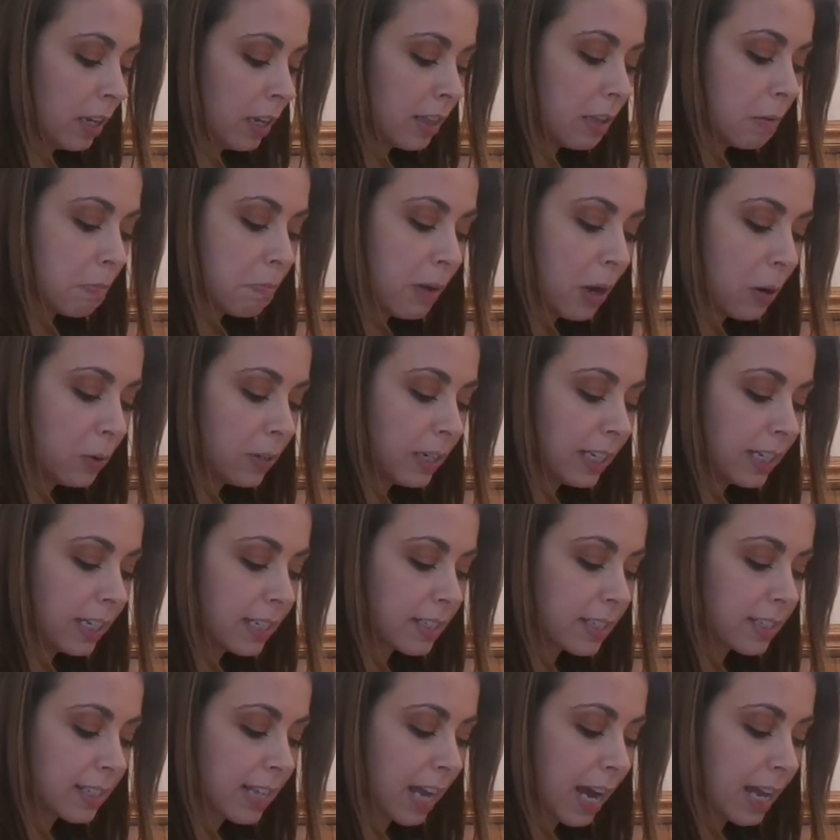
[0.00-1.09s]
The moaning
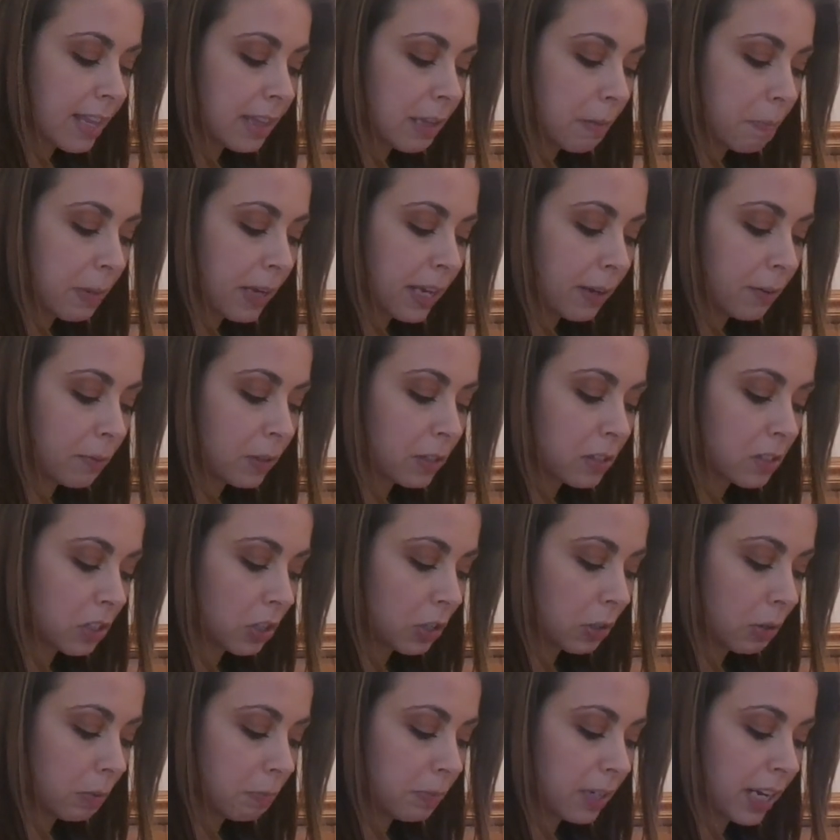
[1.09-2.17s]
inside the pen
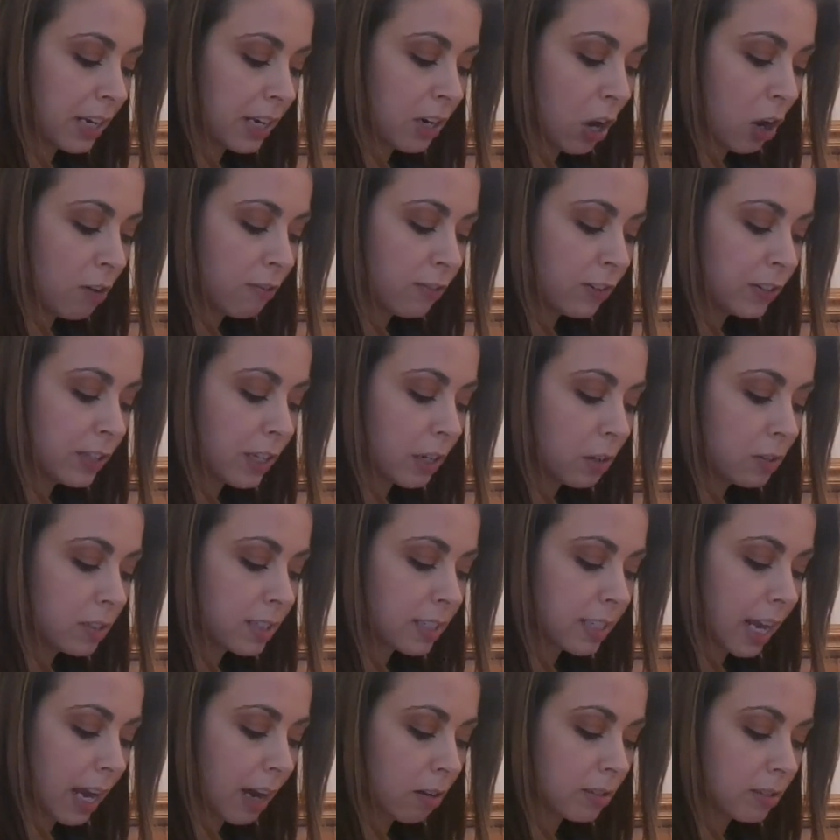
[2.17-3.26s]
resumed, and over those
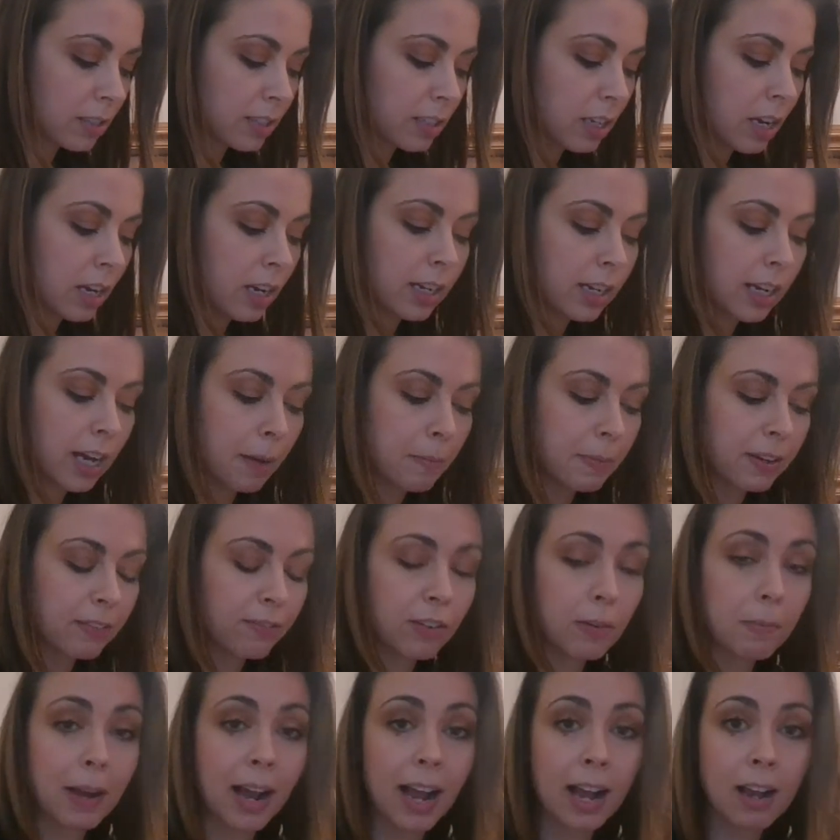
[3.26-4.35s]
sounds coming
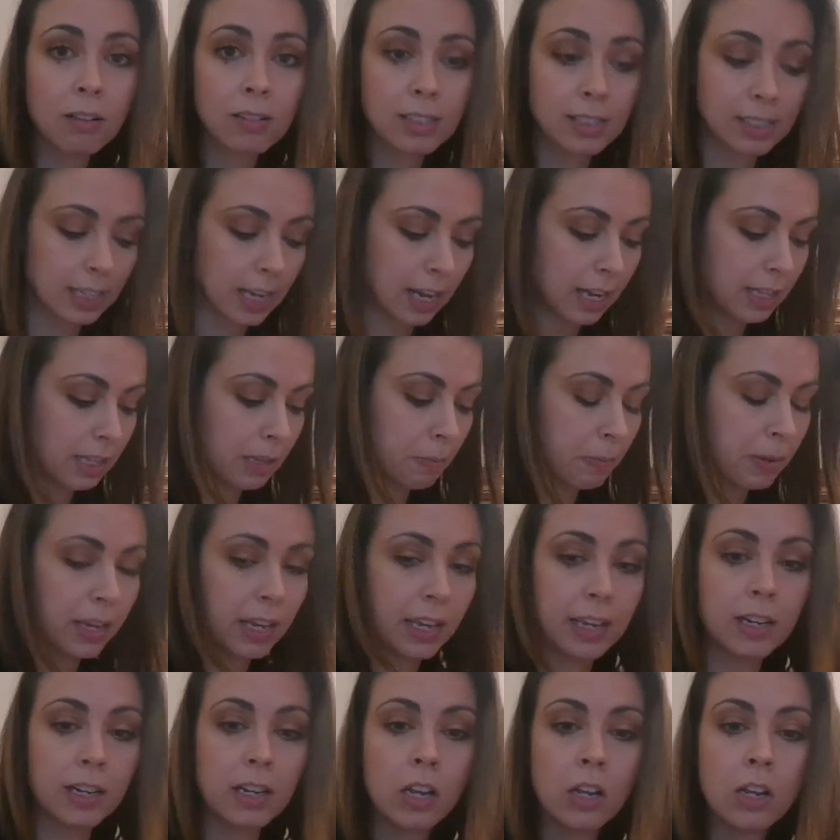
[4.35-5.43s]
from outside the
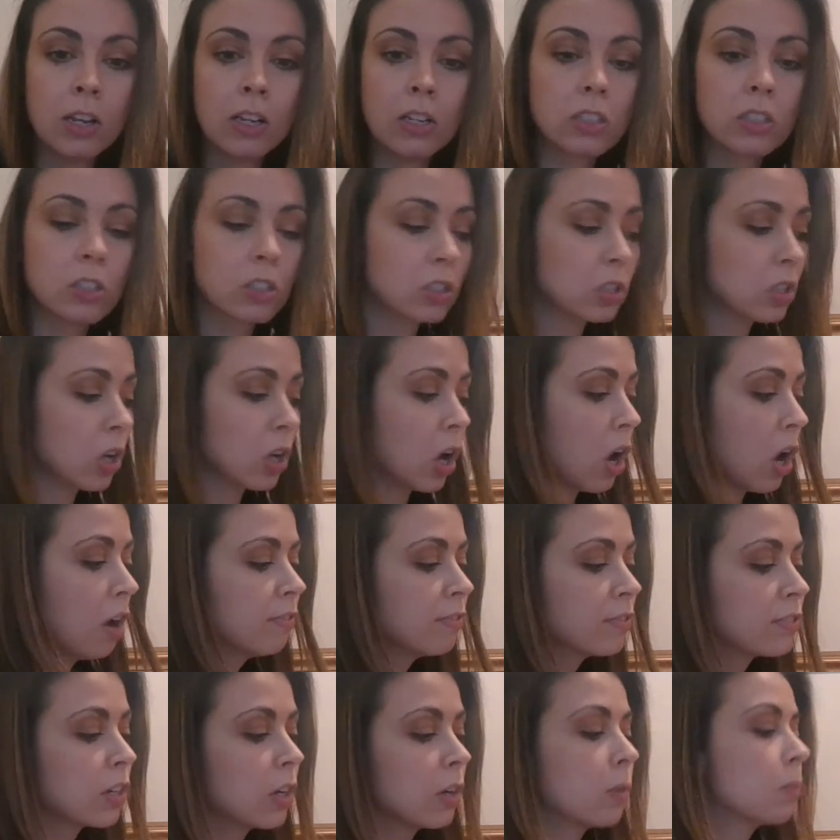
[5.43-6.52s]
pen,
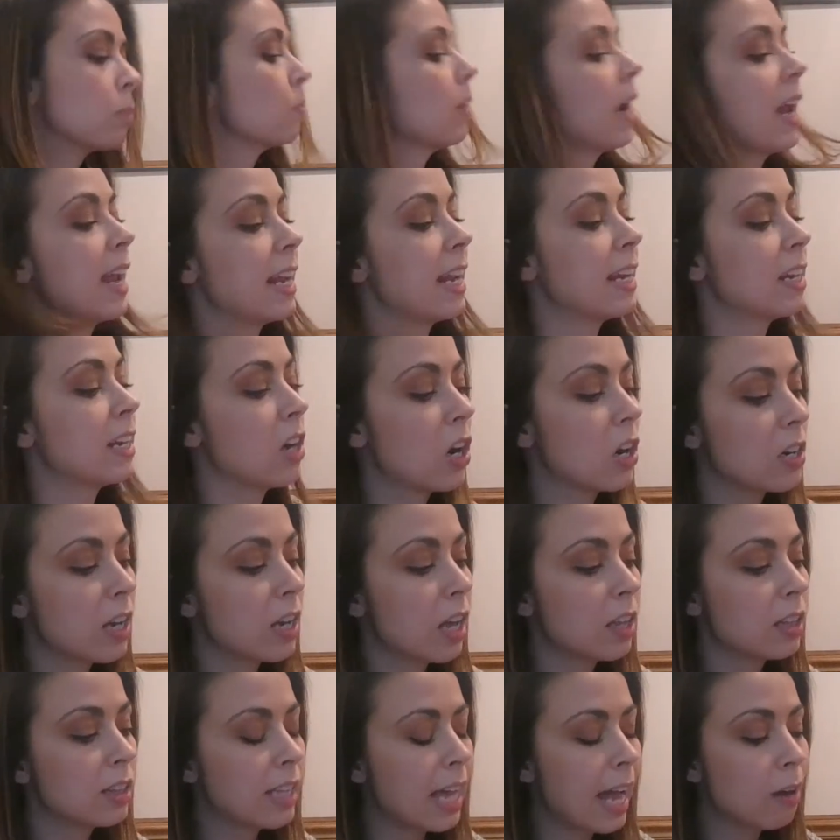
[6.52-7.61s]
soft rain heard
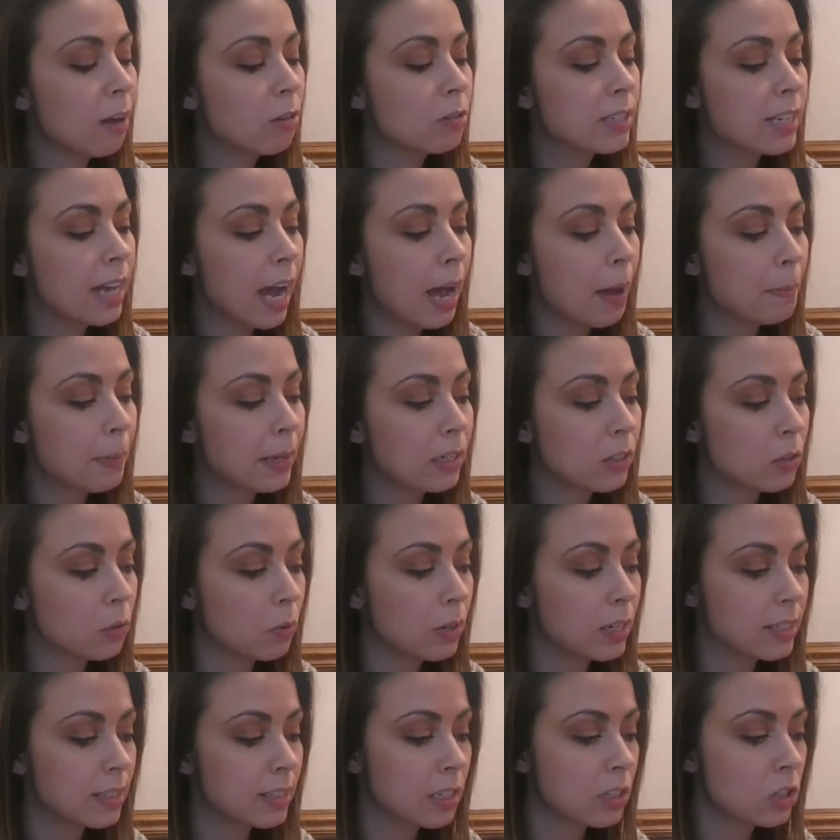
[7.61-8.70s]
a loud tapping
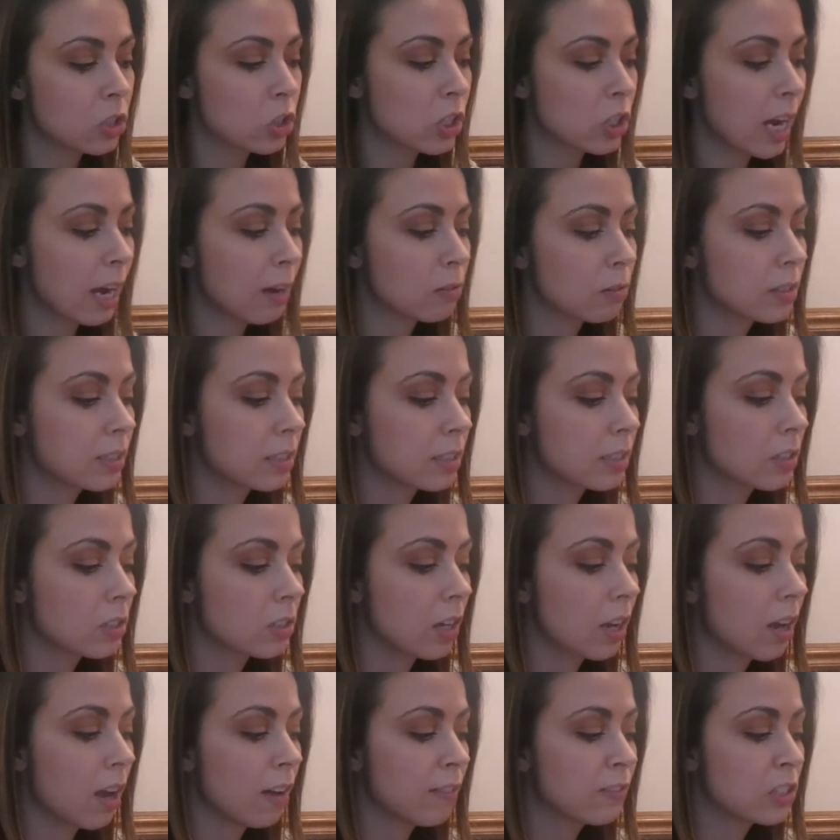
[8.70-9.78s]
noise and shouts
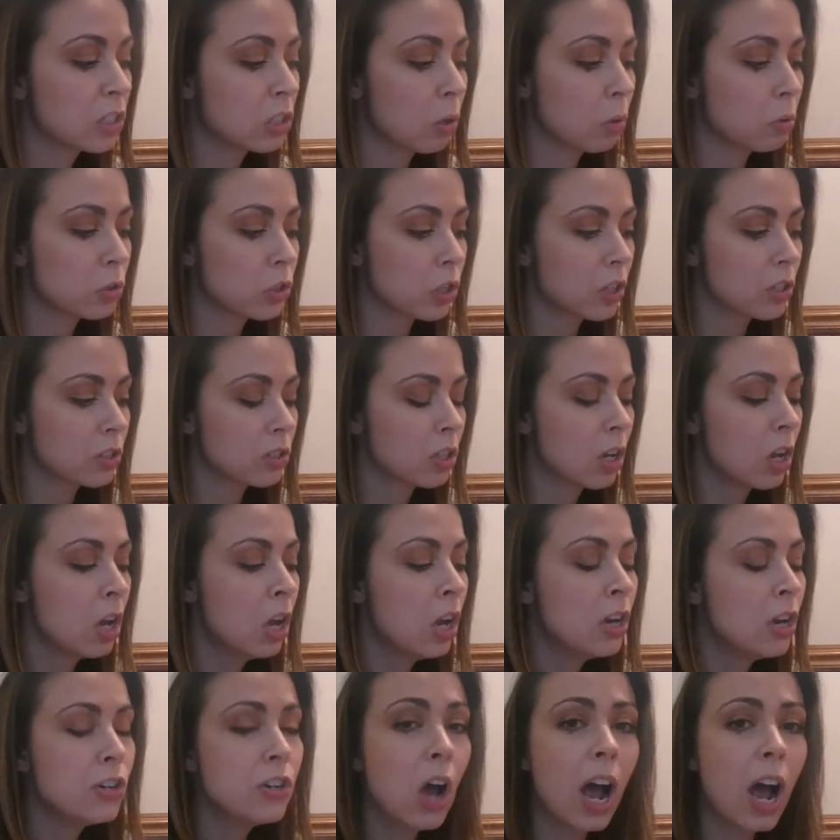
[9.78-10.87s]
of soldiers.
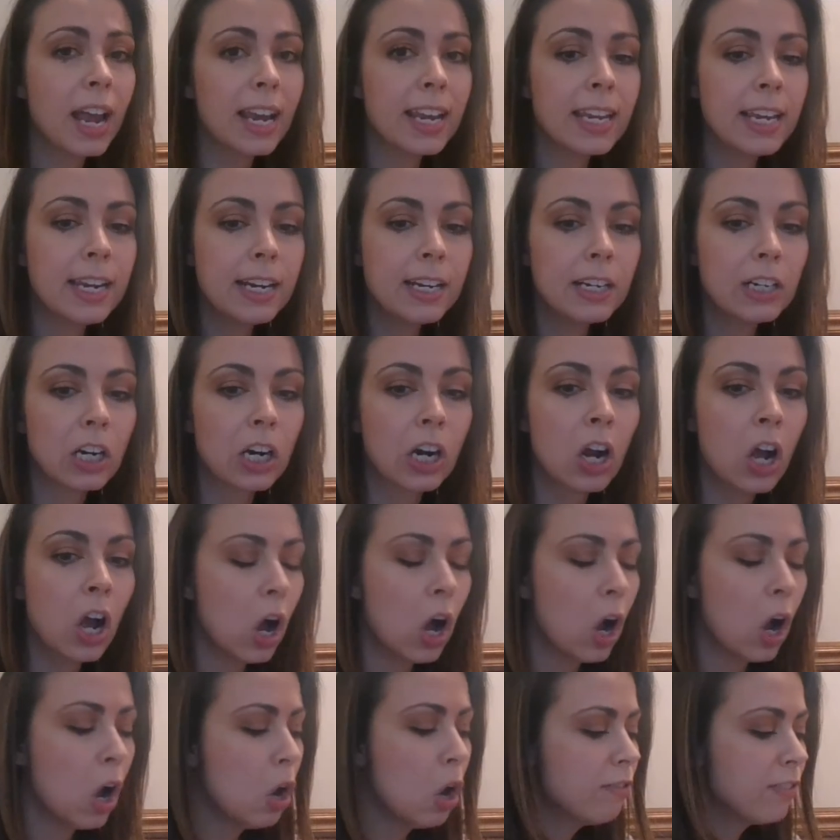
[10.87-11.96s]
Not here!
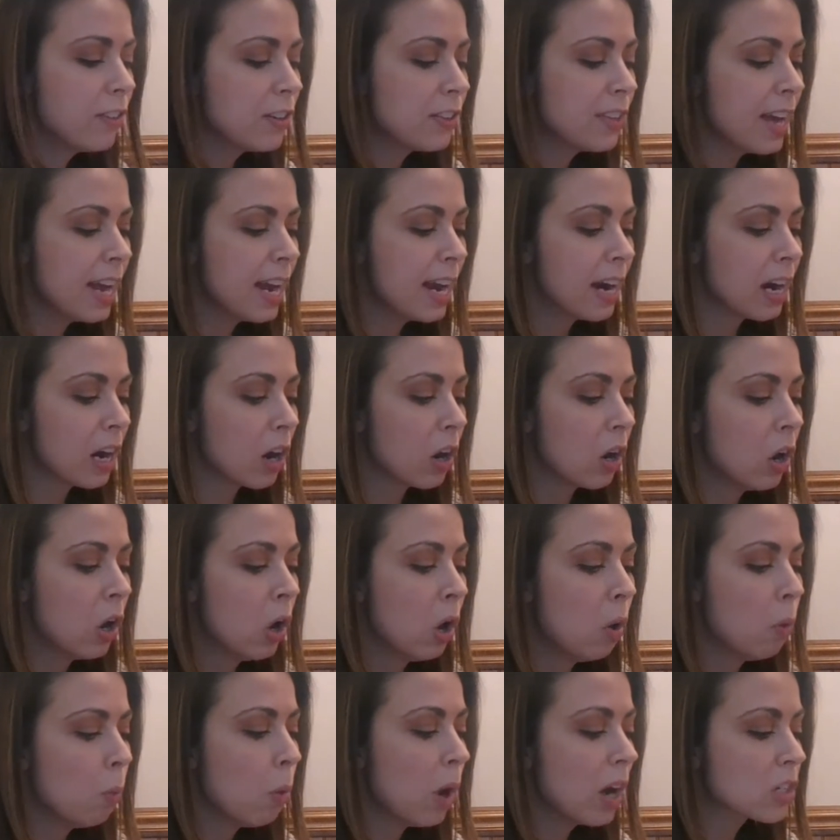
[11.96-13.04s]
Over there!
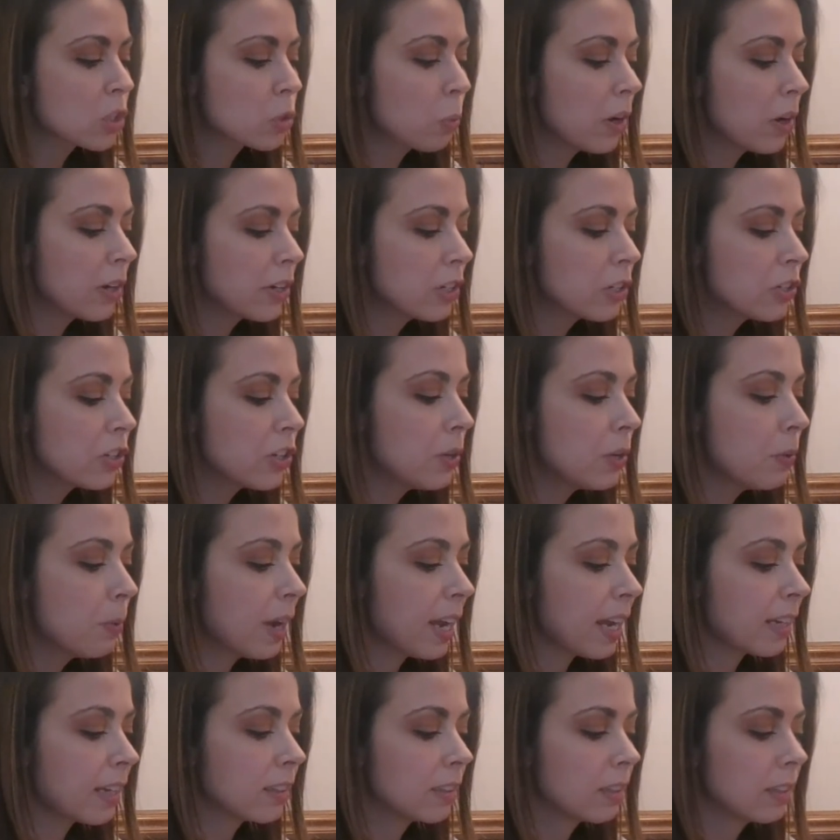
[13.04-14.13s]
Watch what you're
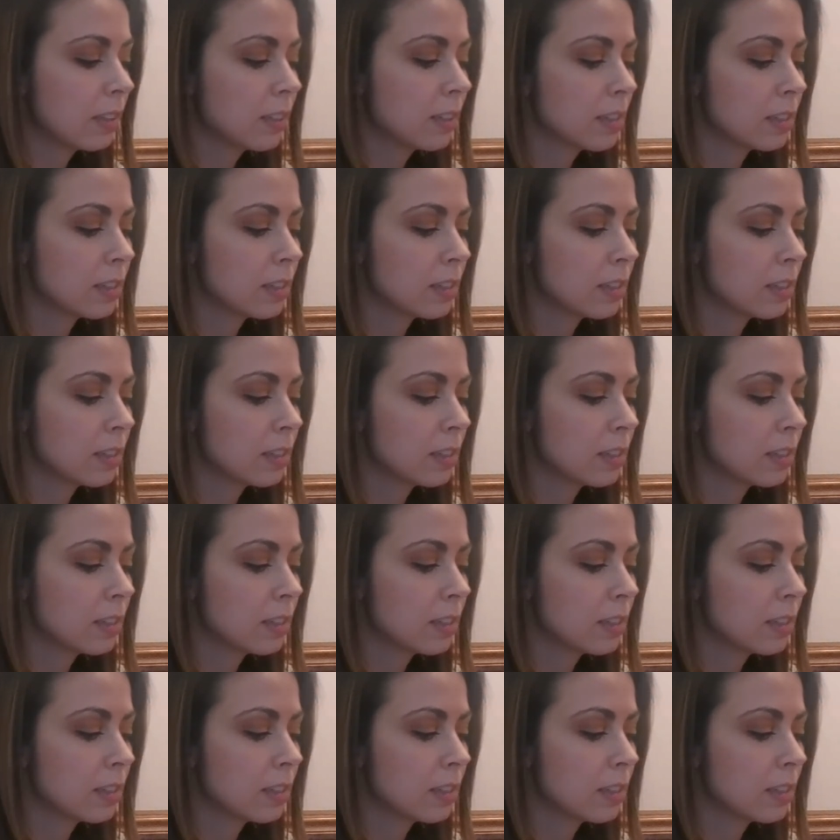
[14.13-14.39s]
doing!